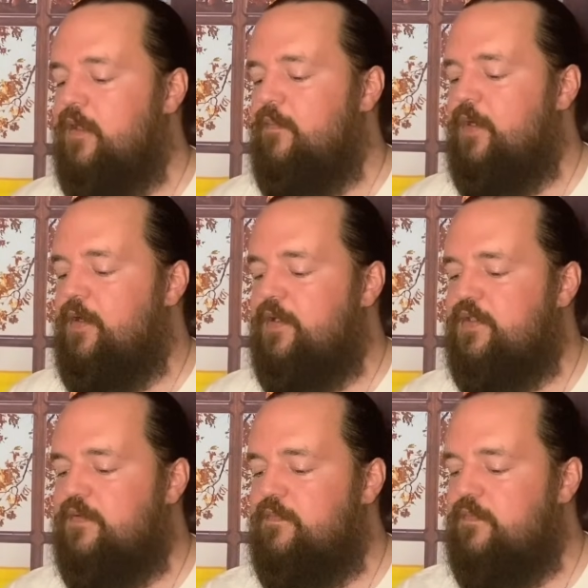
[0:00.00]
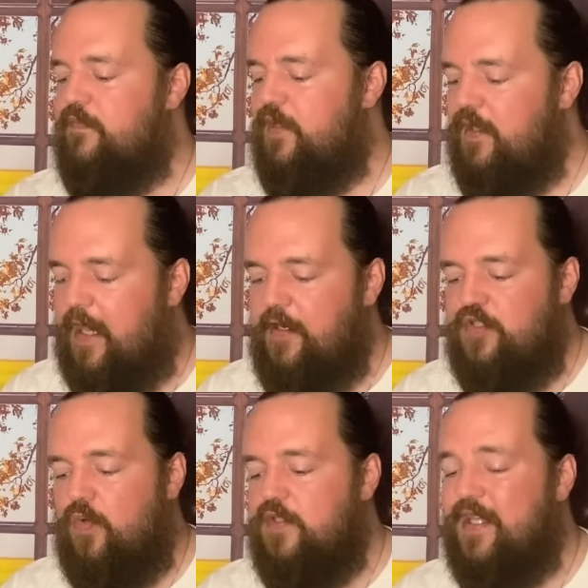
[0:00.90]
because the Knight of
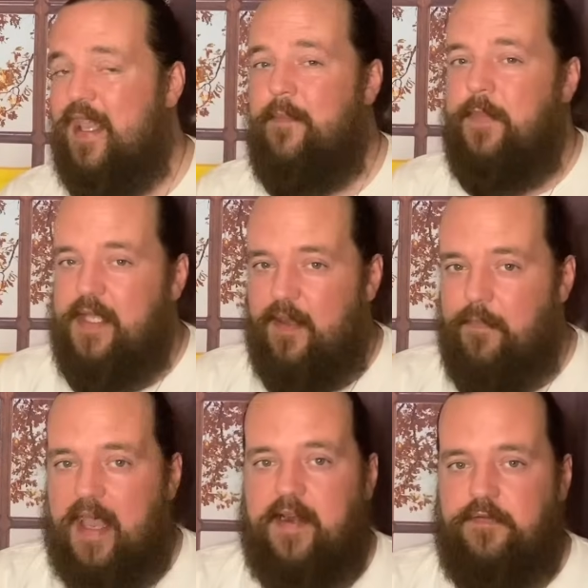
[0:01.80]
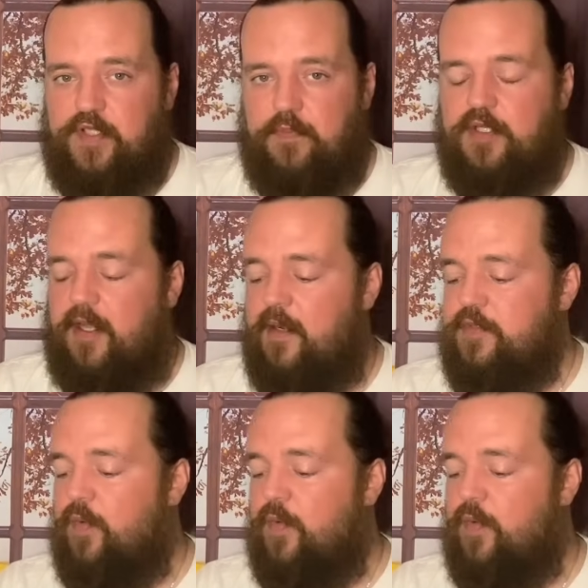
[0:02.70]
Swords can be combative sometimes,